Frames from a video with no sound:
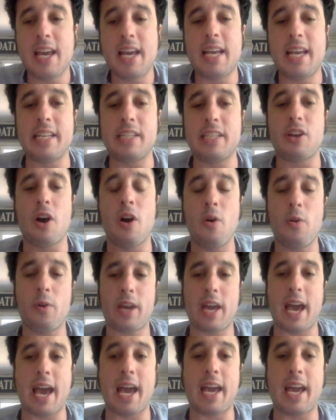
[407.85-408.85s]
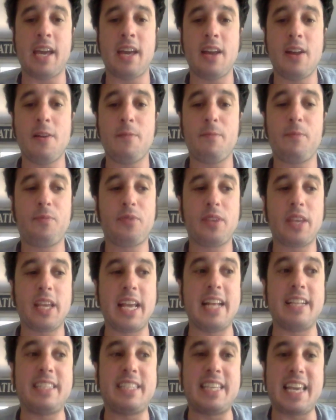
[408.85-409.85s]
Is okay,
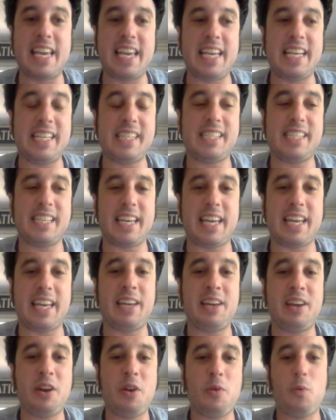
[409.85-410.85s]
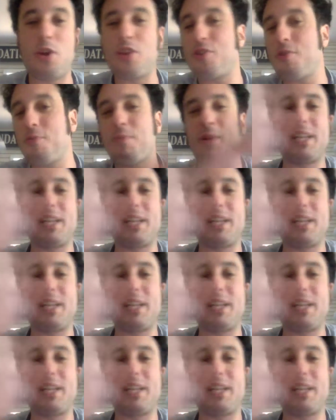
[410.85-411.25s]
it's easy when you've